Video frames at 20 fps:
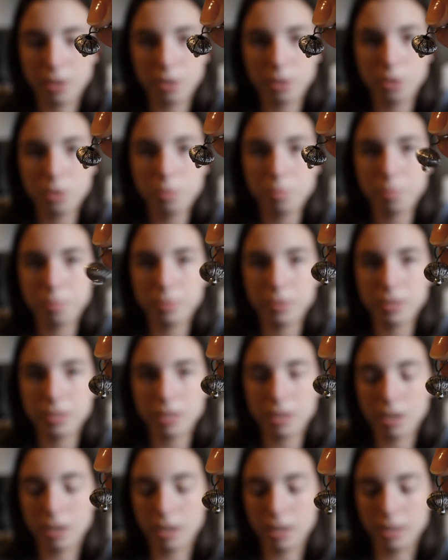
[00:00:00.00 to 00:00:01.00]
hoops
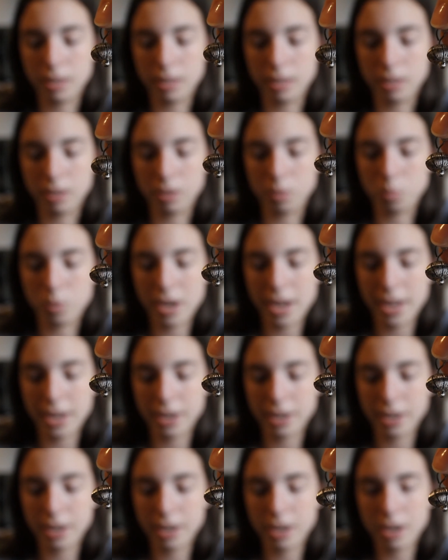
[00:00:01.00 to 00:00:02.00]
on the
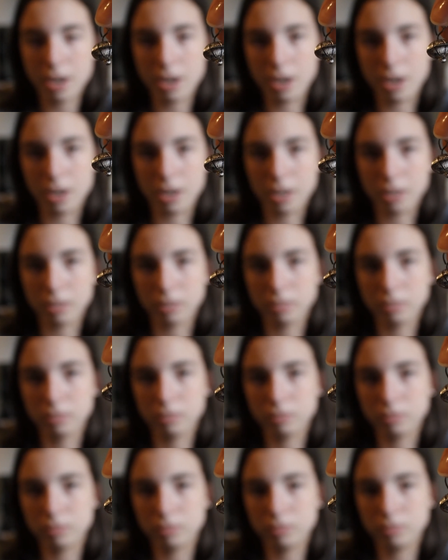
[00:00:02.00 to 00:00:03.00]
wire are
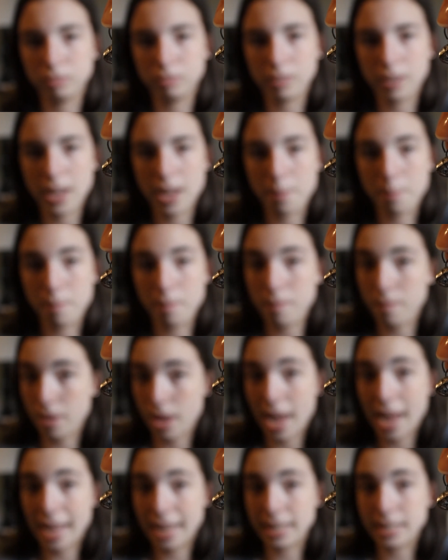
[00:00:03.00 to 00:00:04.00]

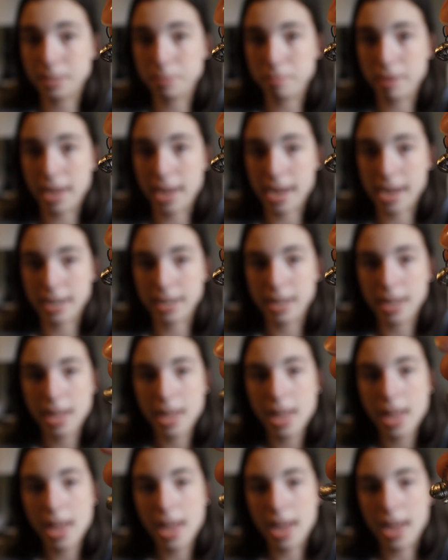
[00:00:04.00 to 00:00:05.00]
handmade
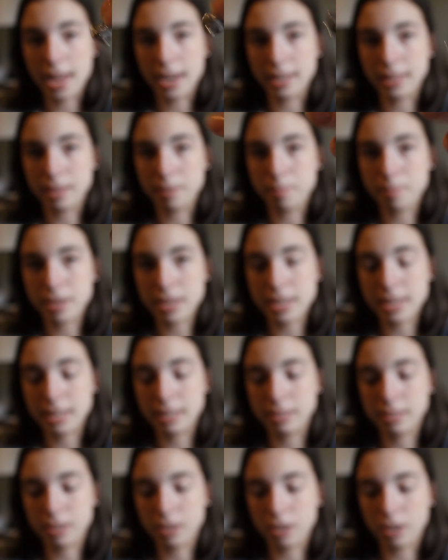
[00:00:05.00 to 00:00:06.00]
and the
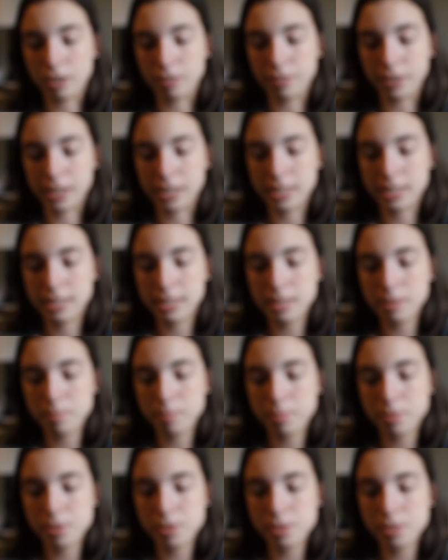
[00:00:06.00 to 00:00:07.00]
beads are very
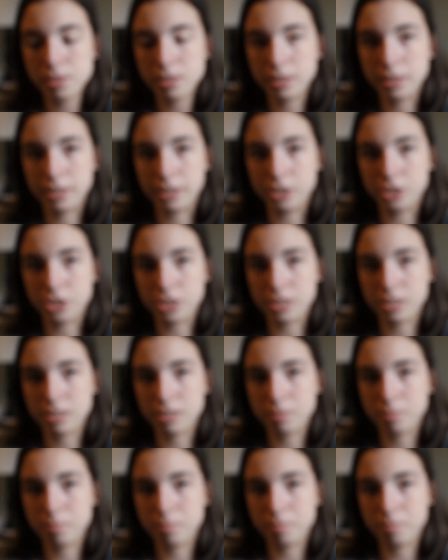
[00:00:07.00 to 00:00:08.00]
simple. They're
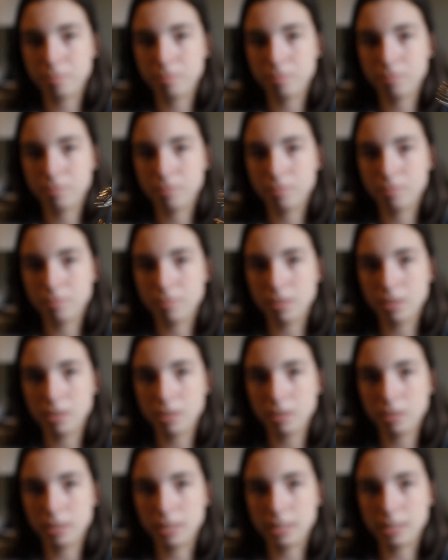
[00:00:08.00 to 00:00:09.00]
just
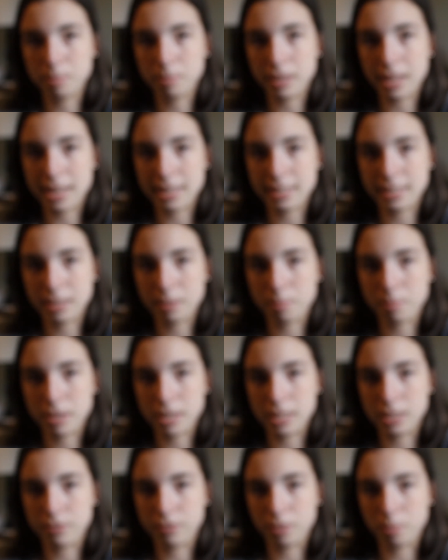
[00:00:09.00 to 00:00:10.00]
these plastic
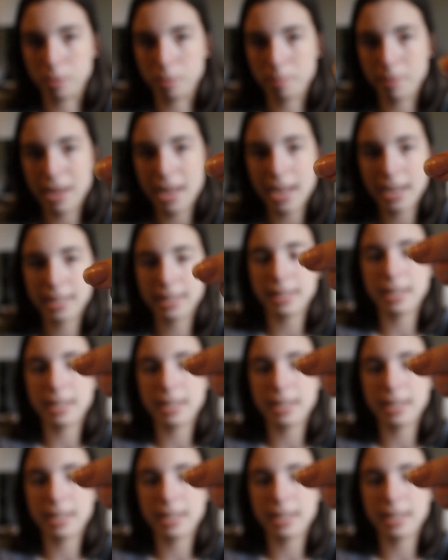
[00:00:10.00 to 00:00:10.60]
beads from a pack